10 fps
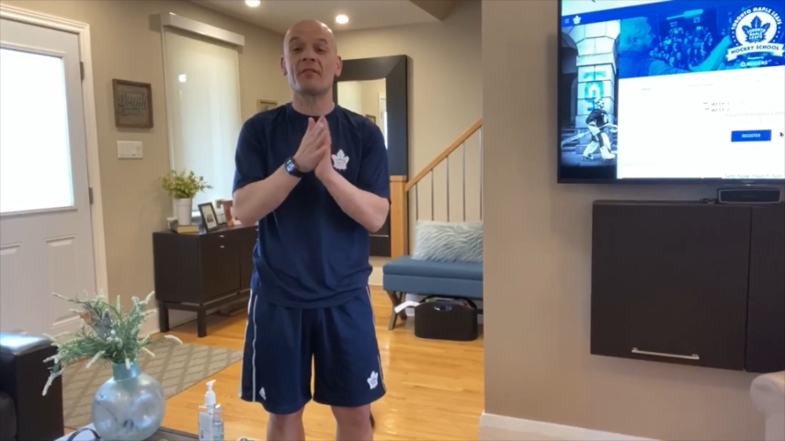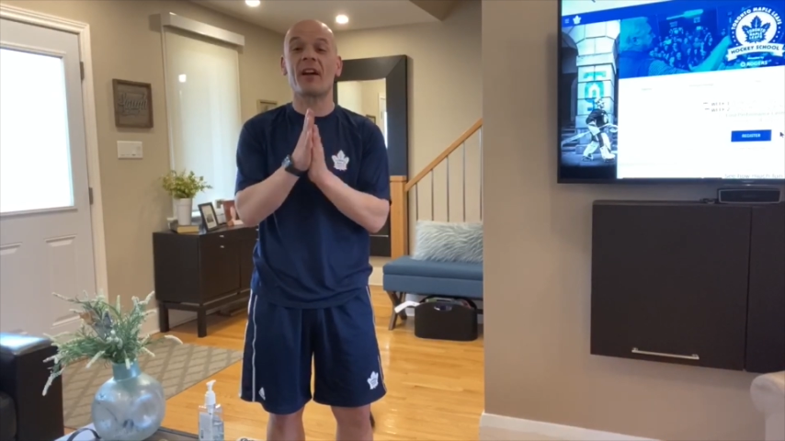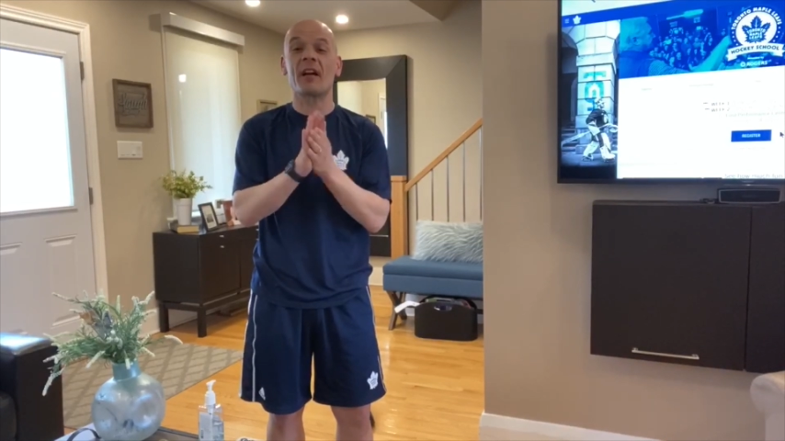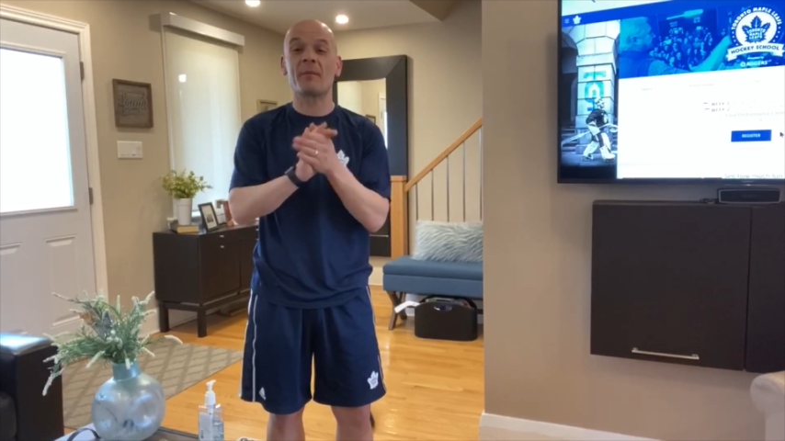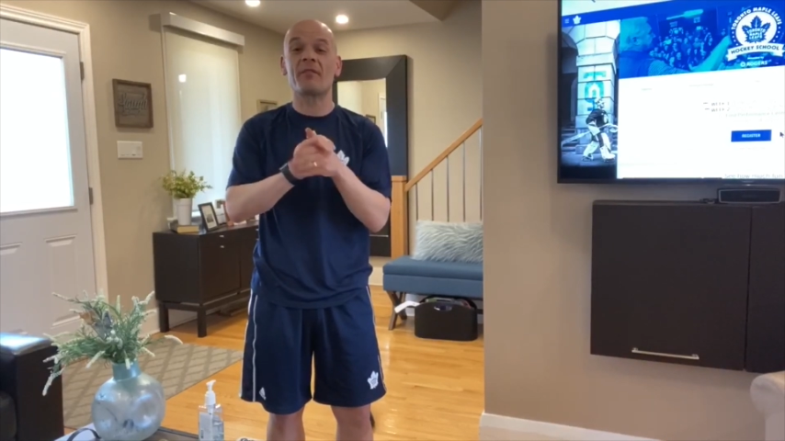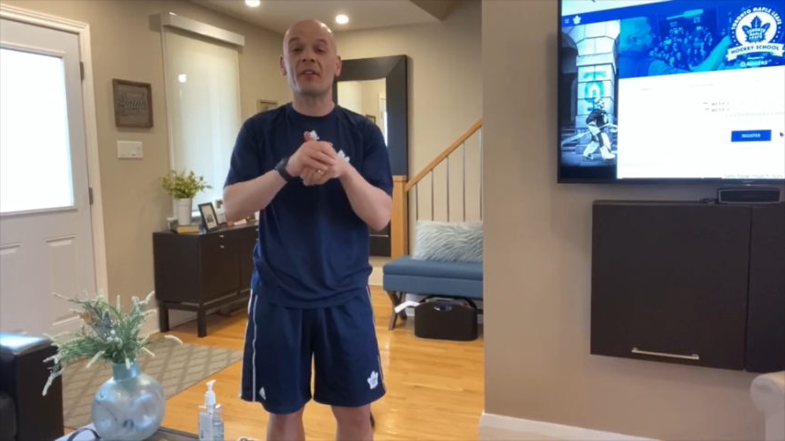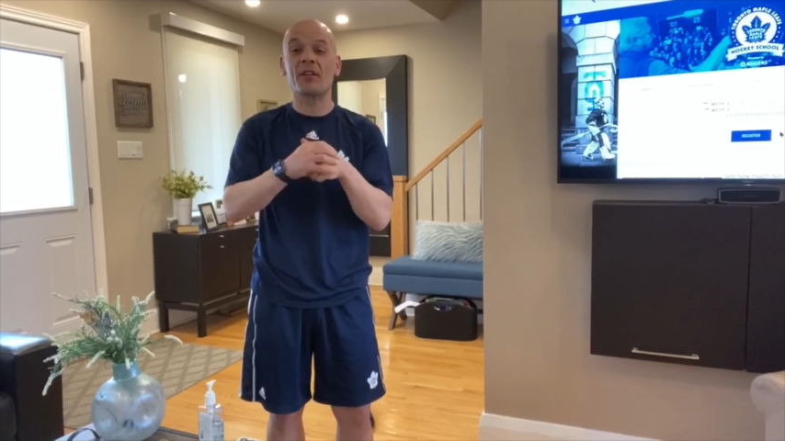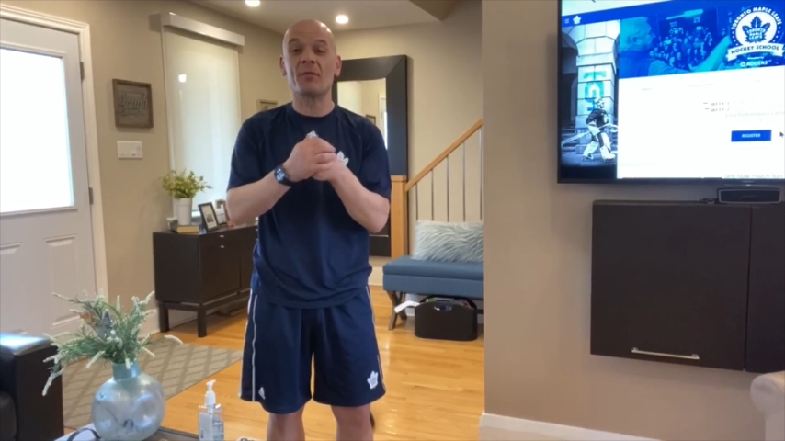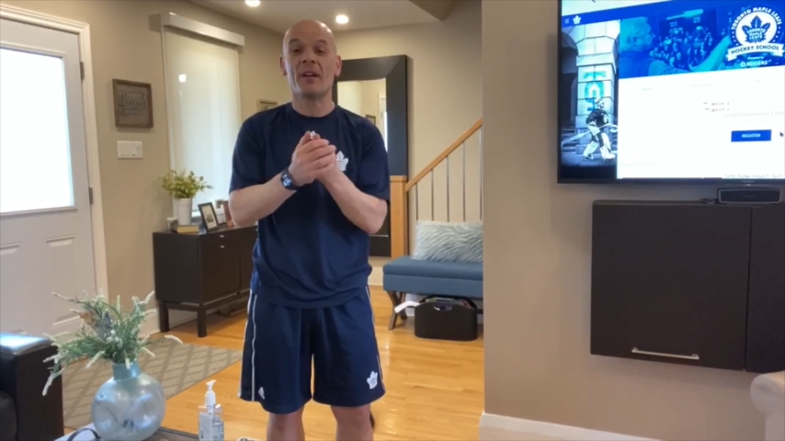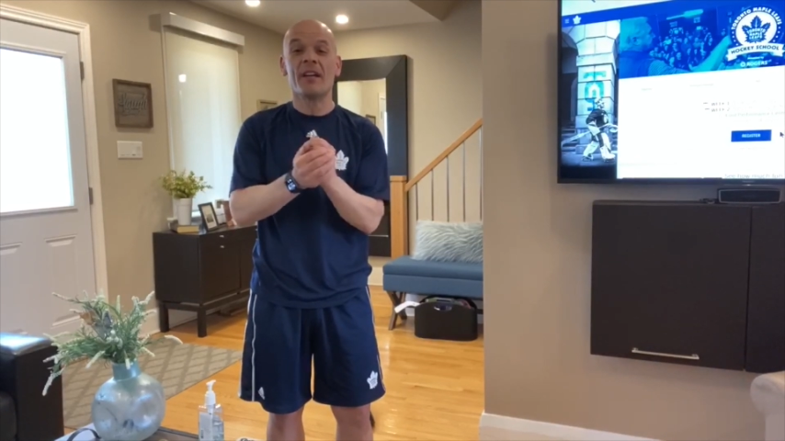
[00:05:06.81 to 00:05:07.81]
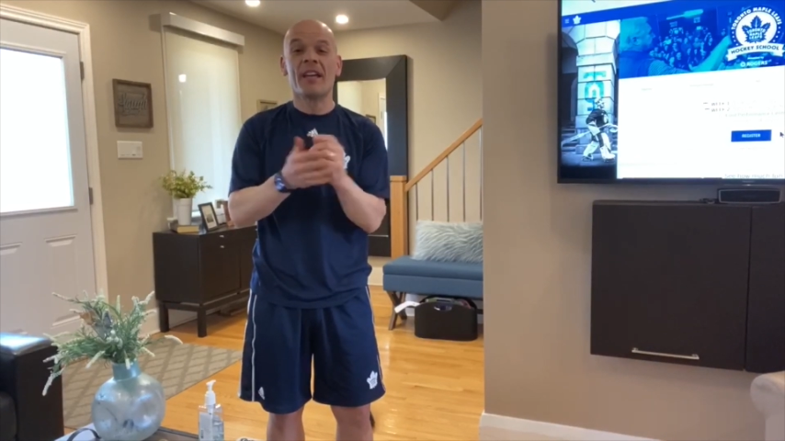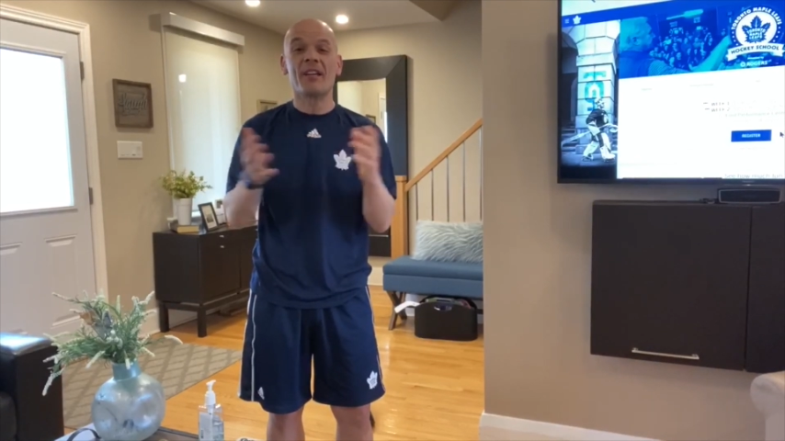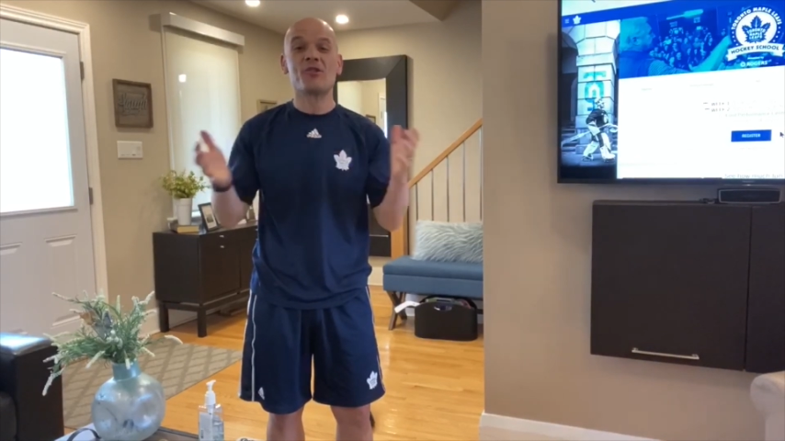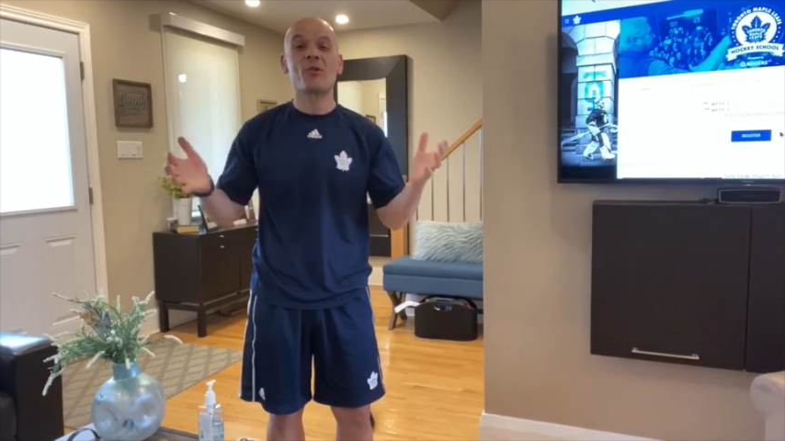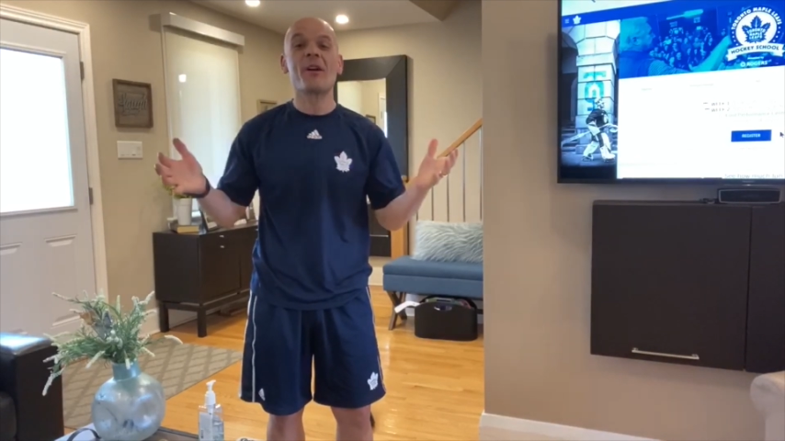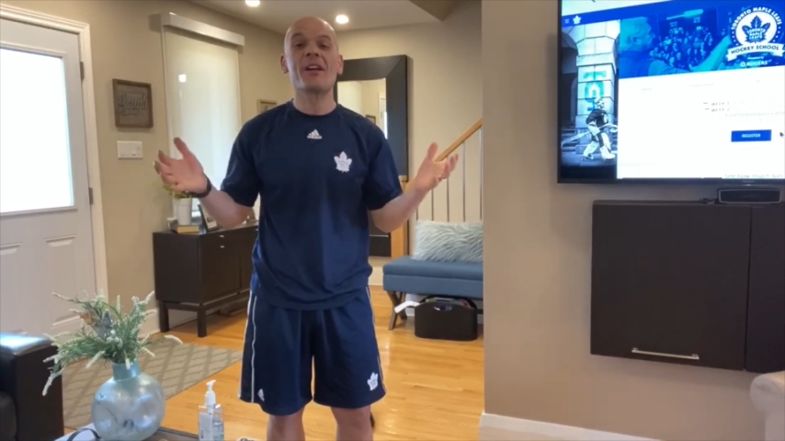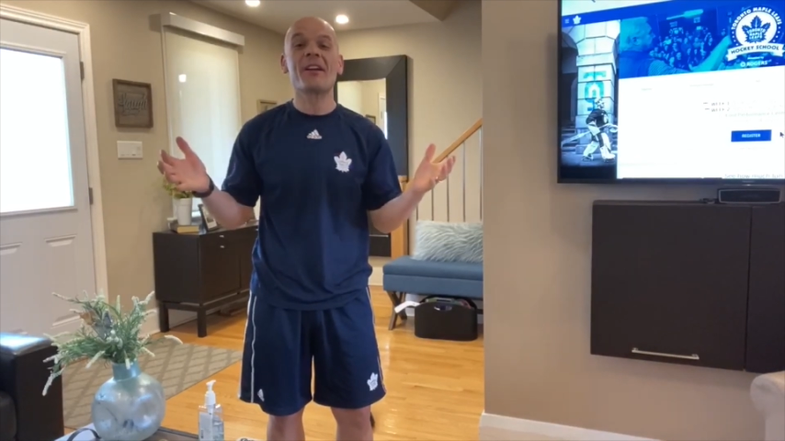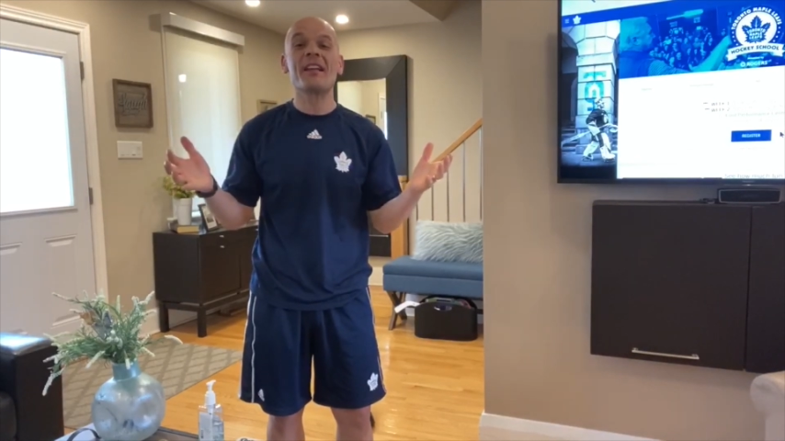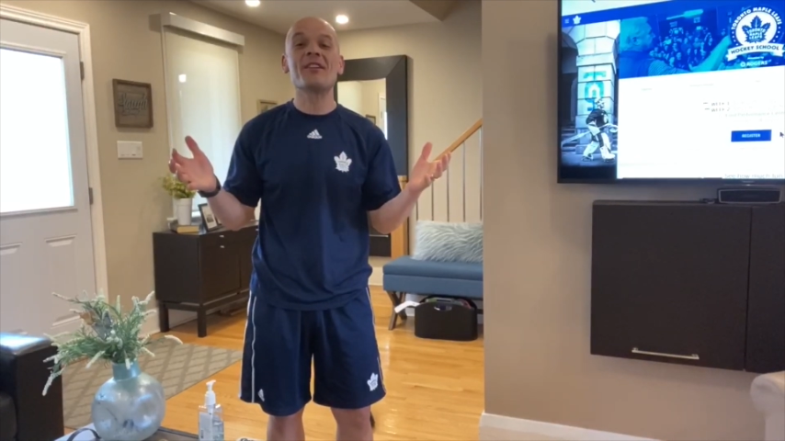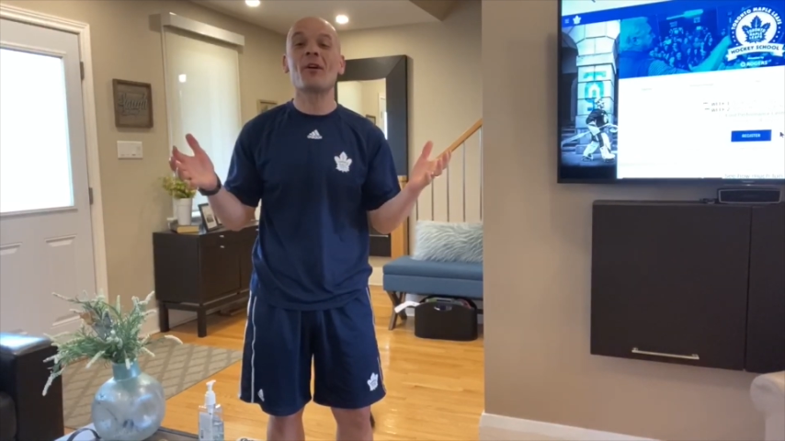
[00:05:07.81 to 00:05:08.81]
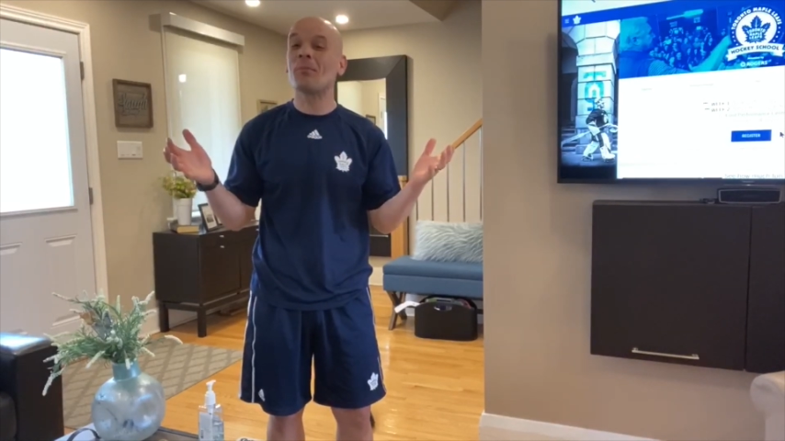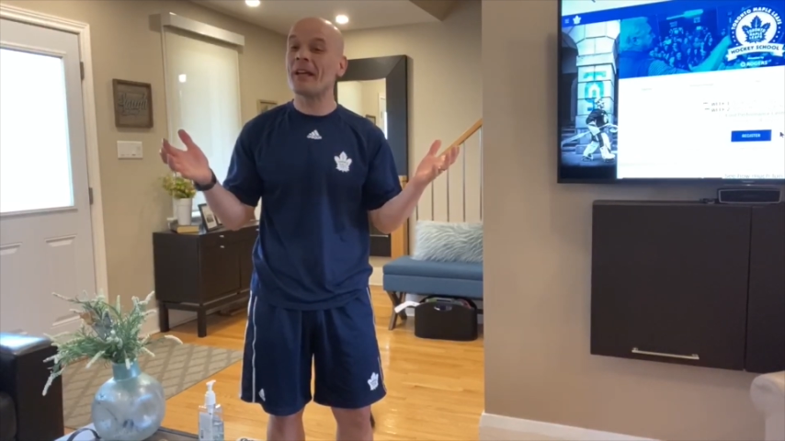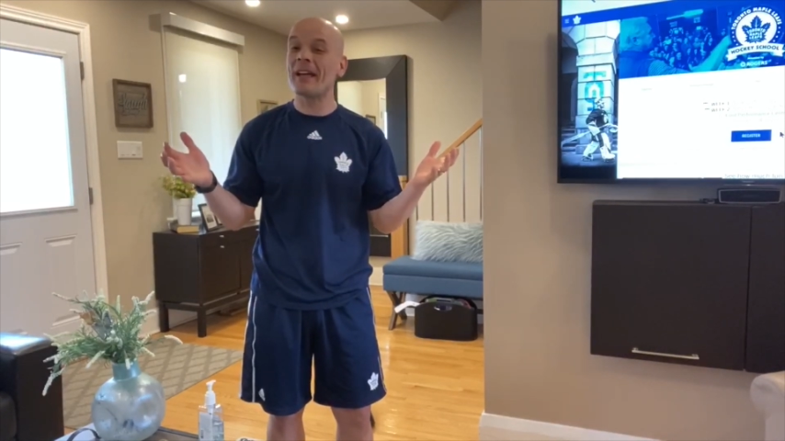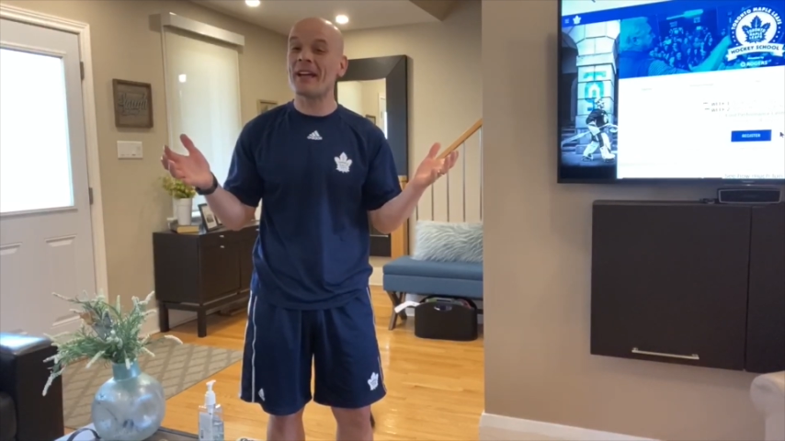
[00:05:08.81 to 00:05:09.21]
environment for you. Enjoy your indoor play